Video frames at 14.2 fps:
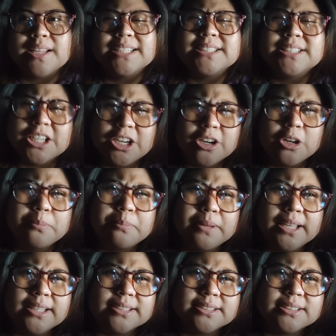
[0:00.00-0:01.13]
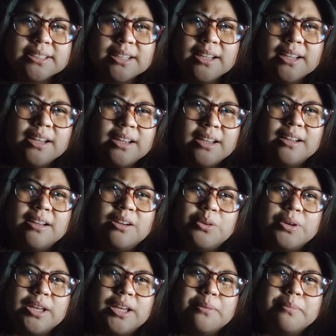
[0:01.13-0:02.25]
secure place,
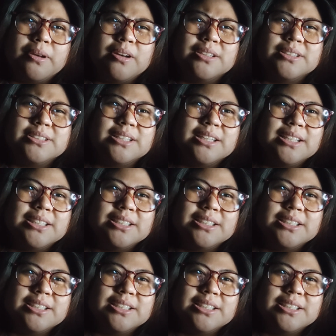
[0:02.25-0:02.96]
okay? Because